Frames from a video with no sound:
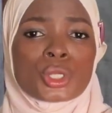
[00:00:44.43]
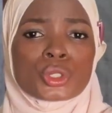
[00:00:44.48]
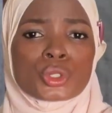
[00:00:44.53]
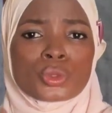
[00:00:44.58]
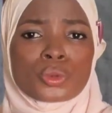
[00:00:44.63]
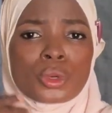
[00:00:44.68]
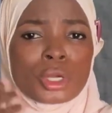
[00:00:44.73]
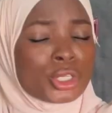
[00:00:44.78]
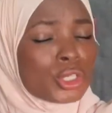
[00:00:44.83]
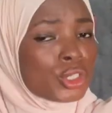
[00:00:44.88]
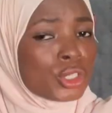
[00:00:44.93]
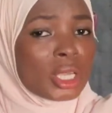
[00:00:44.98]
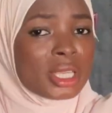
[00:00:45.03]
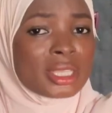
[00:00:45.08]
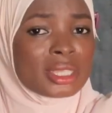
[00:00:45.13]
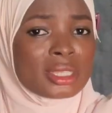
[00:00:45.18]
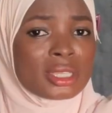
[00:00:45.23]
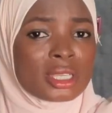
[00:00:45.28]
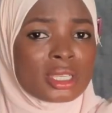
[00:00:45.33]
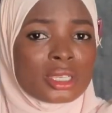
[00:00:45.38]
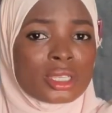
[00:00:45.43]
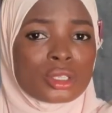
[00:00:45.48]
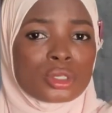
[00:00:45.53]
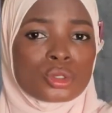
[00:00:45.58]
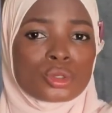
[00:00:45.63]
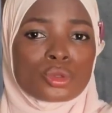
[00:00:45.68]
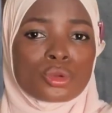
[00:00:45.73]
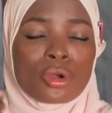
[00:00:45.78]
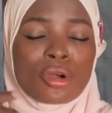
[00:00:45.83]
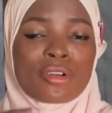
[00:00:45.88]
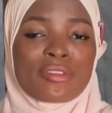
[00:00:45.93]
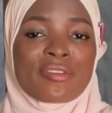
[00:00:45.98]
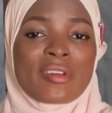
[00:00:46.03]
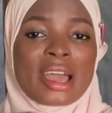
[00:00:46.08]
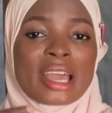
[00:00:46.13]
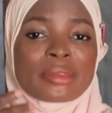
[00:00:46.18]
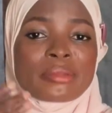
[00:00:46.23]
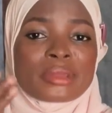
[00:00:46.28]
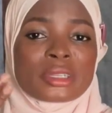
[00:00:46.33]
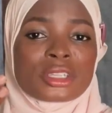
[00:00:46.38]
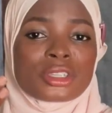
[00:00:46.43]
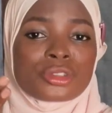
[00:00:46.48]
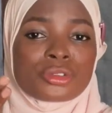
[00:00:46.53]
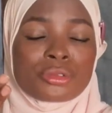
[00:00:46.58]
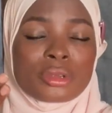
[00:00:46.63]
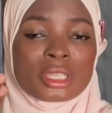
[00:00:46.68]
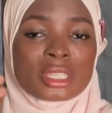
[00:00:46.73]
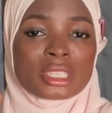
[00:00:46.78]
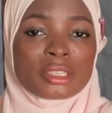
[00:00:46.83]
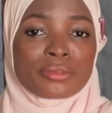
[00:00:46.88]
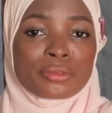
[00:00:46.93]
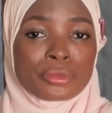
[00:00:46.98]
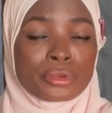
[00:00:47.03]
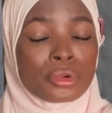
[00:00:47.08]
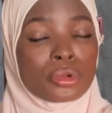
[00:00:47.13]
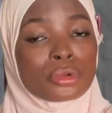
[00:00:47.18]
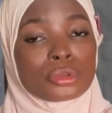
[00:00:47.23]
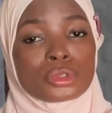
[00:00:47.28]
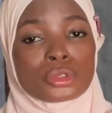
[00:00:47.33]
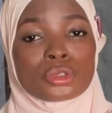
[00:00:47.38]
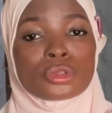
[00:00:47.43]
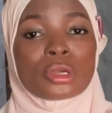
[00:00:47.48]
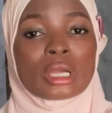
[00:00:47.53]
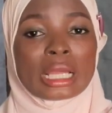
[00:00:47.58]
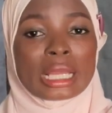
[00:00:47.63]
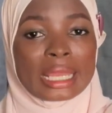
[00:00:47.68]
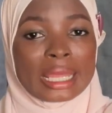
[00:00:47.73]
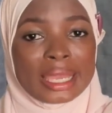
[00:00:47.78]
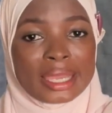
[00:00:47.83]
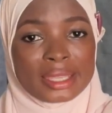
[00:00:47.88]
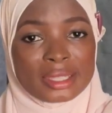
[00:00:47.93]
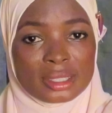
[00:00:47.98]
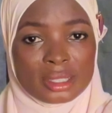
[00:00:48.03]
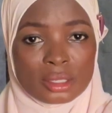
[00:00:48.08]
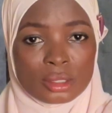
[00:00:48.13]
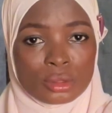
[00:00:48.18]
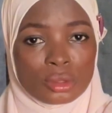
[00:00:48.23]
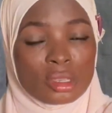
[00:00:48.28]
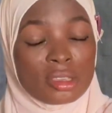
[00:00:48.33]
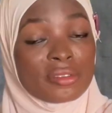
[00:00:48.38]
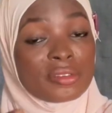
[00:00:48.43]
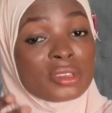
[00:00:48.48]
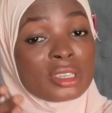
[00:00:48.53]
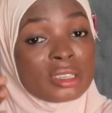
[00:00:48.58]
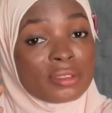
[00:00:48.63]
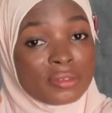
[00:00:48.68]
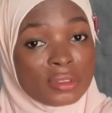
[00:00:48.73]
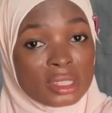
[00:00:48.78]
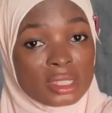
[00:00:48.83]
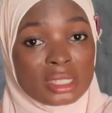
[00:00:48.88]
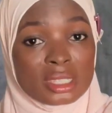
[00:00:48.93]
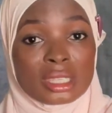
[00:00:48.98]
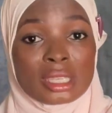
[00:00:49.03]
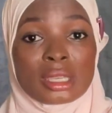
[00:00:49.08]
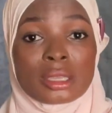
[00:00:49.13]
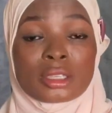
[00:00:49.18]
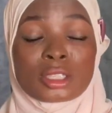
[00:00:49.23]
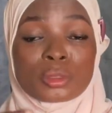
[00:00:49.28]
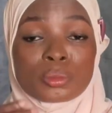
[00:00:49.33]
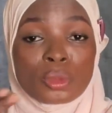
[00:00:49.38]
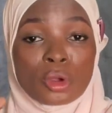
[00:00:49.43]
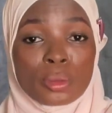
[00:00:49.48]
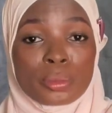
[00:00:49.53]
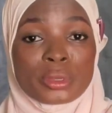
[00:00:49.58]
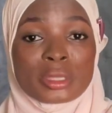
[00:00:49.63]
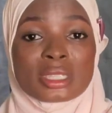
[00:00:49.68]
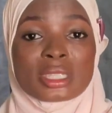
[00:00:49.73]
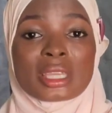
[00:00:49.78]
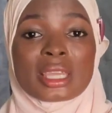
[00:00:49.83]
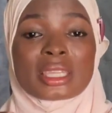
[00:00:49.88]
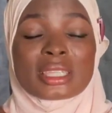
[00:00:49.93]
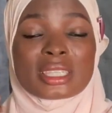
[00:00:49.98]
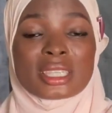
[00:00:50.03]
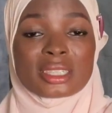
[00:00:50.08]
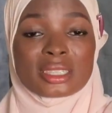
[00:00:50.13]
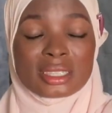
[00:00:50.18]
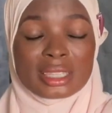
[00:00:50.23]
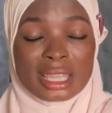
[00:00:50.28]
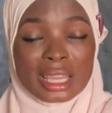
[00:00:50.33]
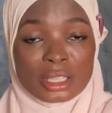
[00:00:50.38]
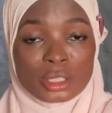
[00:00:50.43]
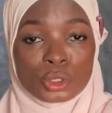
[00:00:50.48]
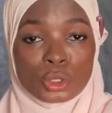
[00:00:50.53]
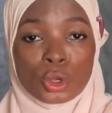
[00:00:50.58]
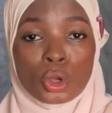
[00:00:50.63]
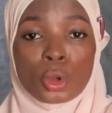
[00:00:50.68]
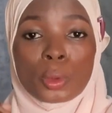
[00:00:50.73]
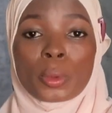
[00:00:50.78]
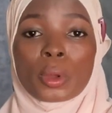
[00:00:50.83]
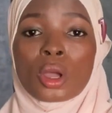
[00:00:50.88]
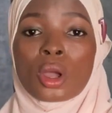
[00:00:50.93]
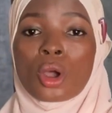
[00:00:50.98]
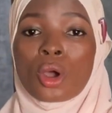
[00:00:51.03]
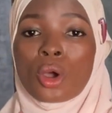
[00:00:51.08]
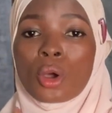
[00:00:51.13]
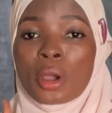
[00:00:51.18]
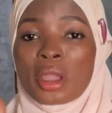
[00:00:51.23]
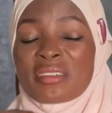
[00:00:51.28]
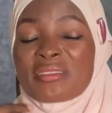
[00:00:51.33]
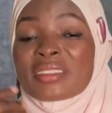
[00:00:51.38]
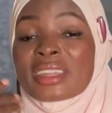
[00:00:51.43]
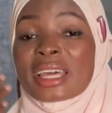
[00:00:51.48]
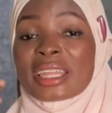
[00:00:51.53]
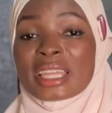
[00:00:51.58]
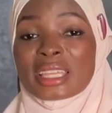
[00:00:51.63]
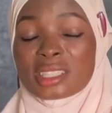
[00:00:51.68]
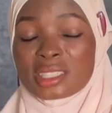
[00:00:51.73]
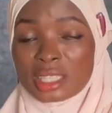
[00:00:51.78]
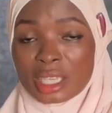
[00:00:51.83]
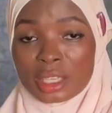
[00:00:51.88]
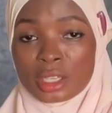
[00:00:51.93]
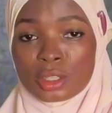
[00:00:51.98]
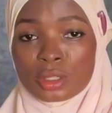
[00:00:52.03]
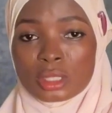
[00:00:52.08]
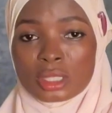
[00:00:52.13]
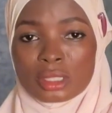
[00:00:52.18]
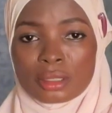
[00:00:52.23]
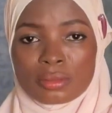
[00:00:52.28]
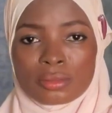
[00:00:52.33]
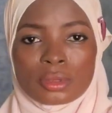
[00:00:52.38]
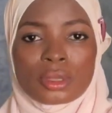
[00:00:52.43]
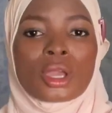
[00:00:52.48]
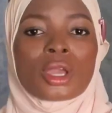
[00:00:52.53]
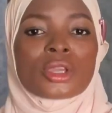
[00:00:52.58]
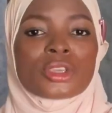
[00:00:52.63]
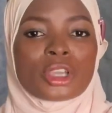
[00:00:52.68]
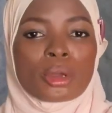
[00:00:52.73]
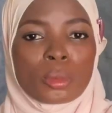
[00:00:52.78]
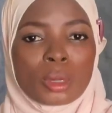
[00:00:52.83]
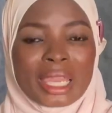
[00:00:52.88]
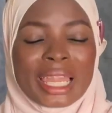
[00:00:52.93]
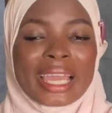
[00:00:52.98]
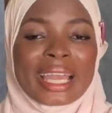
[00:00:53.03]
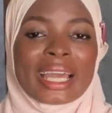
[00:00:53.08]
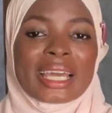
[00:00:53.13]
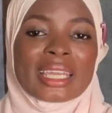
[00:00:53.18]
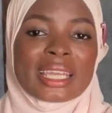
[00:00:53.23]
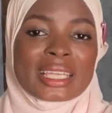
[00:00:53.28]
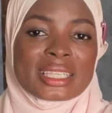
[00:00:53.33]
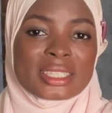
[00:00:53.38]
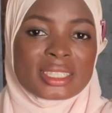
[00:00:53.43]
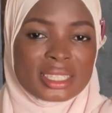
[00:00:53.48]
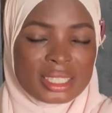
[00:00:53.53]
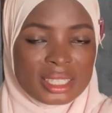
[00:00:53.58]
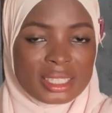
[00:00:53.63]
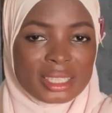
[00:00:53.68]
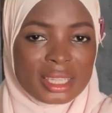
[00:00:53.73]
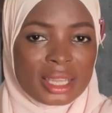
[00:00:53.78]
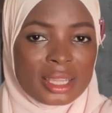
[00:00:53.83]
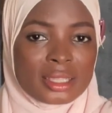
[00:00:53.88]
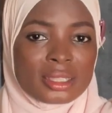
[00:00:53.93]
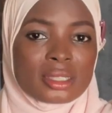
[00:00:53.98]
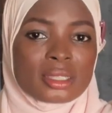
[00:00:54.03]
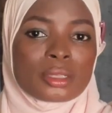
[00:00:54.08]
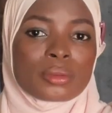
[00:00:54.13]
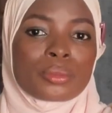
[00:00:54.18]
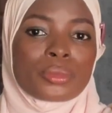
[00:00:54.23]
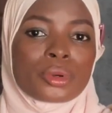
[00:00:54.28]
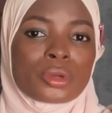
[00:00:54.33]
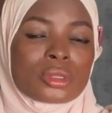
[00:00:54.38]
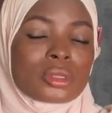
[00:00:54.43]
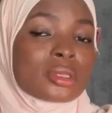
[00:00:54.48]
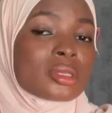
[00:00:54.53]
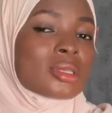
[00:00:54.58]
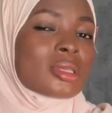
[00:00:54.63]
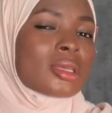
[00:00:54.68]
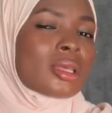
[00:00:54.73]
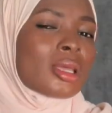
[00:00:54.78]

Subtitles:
So what you just need is to offer administrative role to your clients. So even if it's a small business, a startup, or even an executive, you're more like an assistant, but